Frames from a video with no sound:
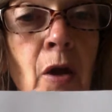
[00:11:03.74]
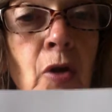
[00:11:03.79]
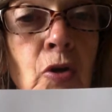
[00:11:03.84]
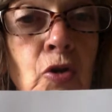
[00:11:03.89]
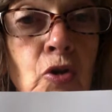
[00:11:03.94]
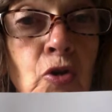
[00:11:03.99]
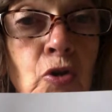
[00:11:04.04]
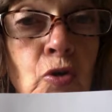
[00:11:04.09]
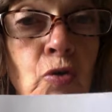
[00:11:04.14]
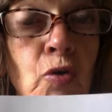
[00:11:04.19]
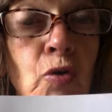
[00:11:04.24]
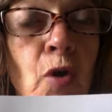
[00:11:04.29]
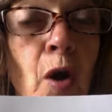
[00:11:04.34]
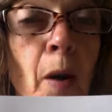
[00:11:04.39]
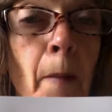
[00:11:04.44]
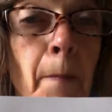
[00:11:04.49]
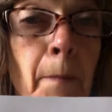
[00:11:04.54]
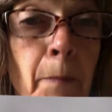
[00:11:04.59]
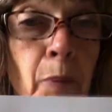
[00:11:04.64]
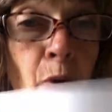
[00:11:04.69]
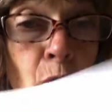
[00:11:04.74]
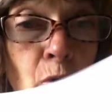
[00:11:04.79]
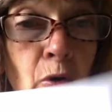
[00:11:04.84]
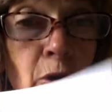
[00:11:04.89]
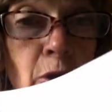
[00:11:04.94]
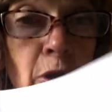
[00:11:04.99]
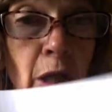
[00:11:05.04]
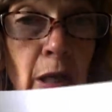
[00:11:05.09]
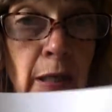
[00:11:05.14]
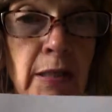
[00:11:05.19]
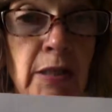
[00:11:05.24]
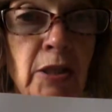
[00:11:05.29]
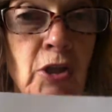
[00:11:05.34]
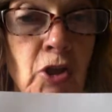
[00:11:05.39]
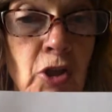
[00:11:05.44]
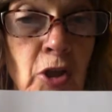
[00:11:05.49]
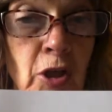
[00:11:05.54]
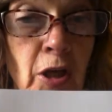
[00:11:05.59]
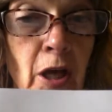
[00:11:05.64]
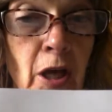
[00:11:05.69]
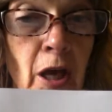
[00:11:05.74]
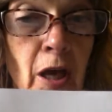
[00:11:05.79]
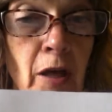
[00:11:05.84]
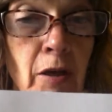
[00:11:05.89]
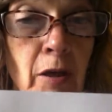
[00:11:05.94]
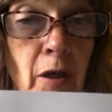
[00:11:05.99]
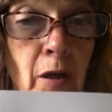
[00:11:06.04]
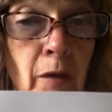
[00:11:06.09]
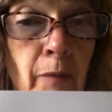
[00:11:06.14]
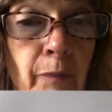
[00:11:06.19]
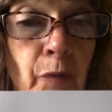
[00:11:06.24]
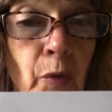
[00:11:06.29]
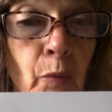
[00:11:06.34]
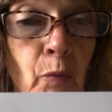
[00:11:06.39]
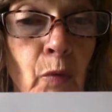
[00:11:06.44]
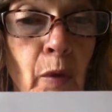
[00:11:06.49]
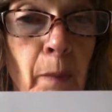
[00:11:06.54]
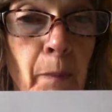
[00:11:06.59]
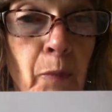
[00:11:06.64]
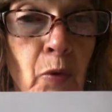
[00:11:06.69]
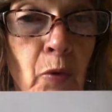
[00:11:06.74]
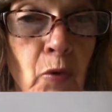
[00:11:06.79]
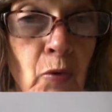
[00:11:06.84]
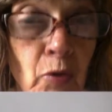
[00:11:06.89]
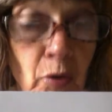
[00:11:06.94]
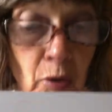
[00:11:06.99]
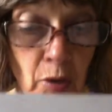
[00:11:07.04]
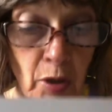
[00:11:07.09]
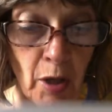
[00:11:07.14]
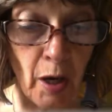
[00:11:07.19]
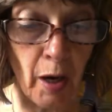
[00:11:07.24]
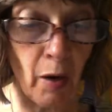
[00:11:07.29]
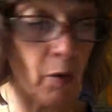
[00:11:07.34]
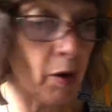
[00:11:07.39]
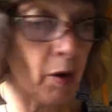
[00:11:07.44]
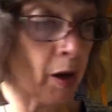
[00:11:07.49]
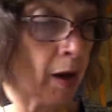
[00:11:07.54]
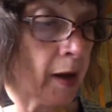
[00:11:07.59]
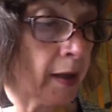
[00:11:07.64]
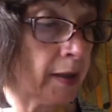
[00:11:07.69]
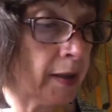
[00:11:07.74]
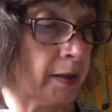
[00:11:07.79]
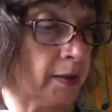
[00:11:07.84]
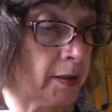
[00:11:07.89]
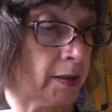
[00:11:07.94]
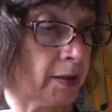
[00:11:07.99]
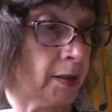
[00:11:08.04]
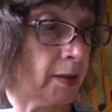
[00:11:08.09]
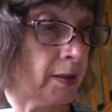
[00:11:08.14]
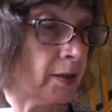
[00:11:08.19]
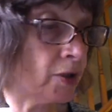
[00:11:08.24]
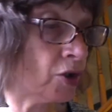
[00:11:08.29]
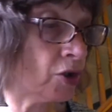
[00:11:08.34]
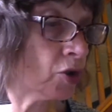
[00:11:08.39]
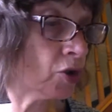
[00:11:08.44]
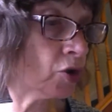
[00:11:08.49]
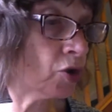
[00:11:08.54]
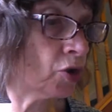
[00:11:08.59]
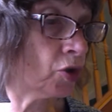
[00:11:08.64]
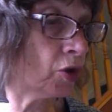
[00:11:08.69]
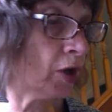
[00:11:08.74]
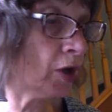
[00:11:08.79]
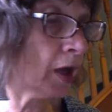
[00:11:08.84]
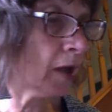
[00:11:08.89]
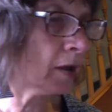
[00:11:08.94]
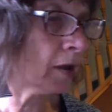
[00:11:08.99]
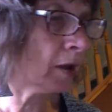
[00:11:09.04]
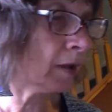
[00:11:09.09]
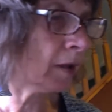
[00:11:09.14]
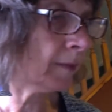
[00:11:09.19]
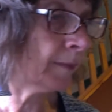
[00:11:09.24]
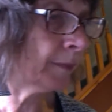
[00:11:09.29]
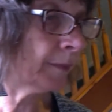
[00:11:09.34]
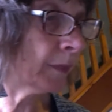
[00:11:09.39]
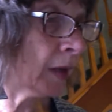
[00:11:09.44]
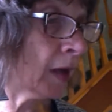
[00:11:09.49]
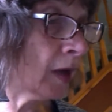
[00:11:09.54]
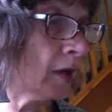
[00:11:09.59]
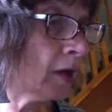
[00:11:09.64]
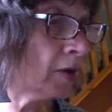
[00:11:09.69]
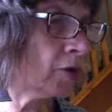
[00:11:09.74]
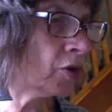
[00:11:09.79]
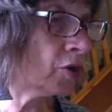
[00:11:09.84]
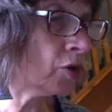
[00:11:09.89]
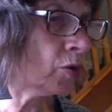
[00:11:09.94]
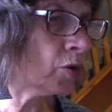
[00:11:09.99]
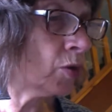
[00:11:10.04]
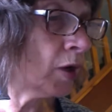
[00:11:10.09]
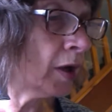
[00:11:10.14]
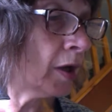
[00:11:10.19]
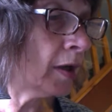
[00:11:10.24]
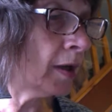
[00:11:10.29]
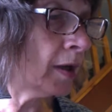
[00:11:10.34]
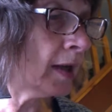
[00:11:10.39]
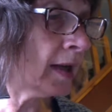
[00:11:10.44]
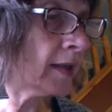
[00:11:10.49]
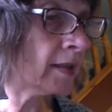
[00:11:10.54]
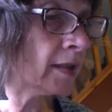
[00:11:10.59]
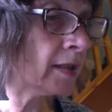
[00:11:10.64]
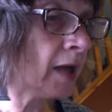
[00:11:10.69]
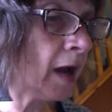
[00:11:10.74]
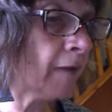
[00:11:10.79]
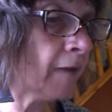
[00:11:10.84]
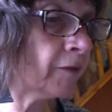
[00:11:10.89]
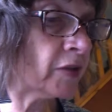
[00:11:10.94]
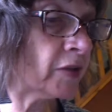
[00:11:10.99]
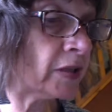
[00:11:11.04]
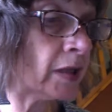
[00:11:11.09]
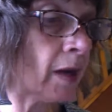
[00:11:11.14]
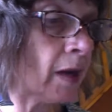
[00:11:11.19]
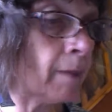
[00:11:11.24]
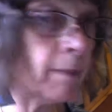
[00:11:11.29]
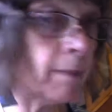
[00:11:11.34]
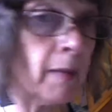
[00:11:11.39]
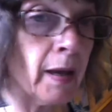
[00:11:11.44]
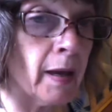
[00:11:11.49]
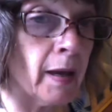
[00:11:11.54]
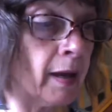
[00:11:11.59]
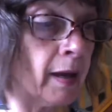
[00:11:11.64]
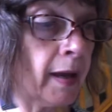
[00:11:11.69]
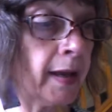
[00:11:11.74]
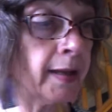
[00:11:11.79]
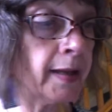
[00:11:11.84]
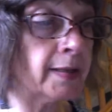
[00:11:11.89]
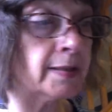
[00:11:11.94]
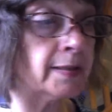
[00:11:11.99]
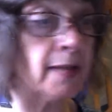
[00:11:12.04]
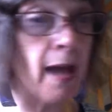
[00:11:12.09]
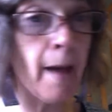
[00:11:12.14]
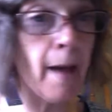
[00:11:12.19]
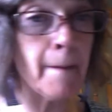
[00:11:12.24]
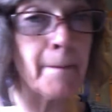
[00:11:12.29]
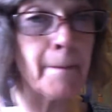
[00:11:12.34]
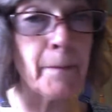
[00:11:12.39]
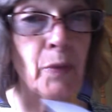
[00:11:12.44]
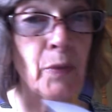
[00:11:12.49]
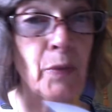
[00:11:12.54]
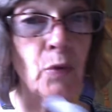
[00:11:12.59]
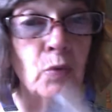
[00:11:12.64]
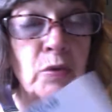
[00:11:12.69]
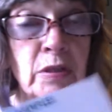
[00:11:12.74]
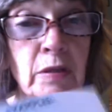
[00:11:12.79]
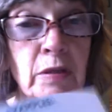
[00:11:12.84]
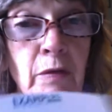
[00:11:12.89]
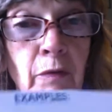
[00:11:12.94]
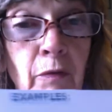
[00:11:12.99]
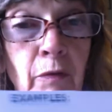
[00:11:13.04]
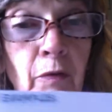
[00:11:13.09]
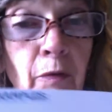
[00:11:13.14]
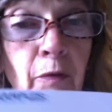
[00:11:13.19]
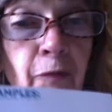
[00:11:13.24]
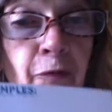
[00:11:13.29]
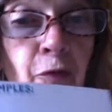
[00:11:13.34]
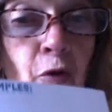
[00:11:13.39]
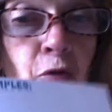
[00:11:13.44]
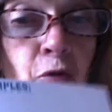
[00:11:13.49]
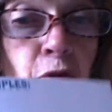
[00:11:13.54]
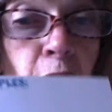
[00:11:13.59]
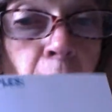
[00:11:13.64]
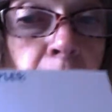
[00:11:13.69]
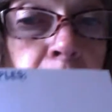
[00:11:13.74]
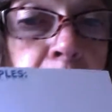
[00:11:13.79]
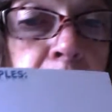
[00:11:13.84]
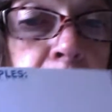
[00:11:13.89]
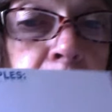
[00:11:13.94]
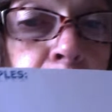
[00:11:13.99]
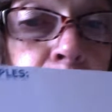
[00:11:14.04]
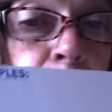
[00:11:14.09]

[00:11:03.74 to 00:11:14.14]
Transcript: to put things together. We put our ideas together. So let's have some examples for that.